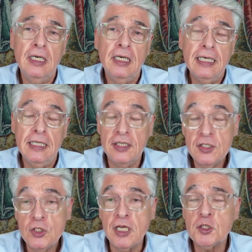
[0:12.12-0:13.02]
In this
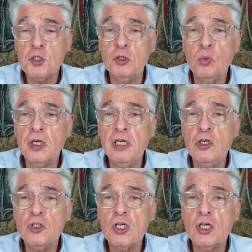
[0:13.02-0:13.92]
section, we're going to
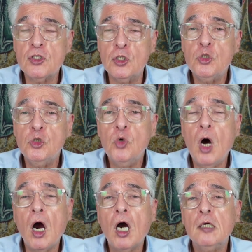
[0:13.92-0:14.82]
discuss the two
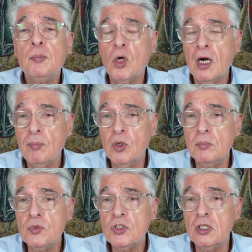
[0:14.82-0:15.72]
hard
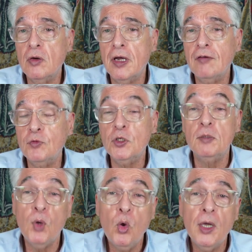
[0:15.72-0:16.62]
problems that you have when
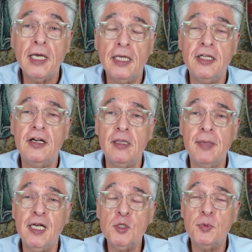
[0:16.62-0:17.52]
deploying identity
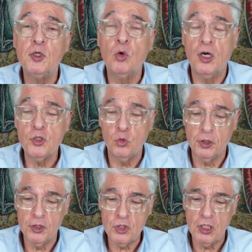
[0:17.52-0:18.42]
management across an
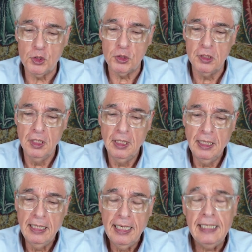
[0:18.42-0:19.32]
organization.
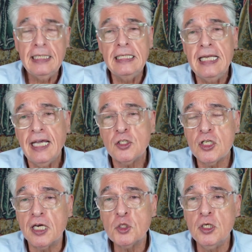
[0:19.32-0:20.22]
And in the next
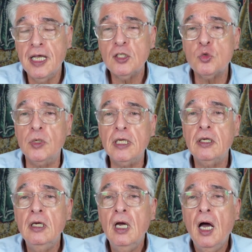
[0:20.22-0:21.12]
section next week,
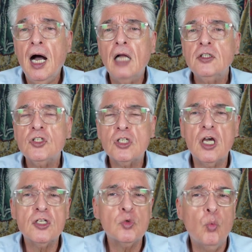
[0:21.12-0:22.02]
I'll
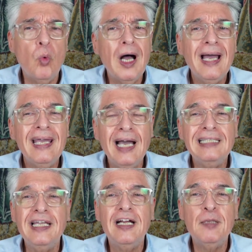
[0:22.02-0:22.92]
discuss why
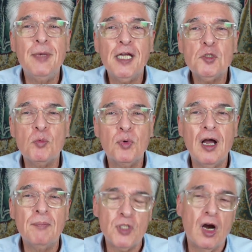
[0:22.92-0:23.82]
identity management
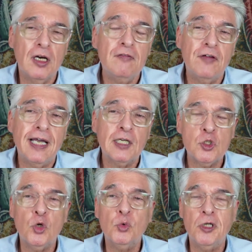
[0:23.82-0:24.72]
problems are, in fact,
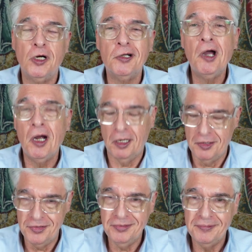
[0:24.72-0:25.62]
so darn hard.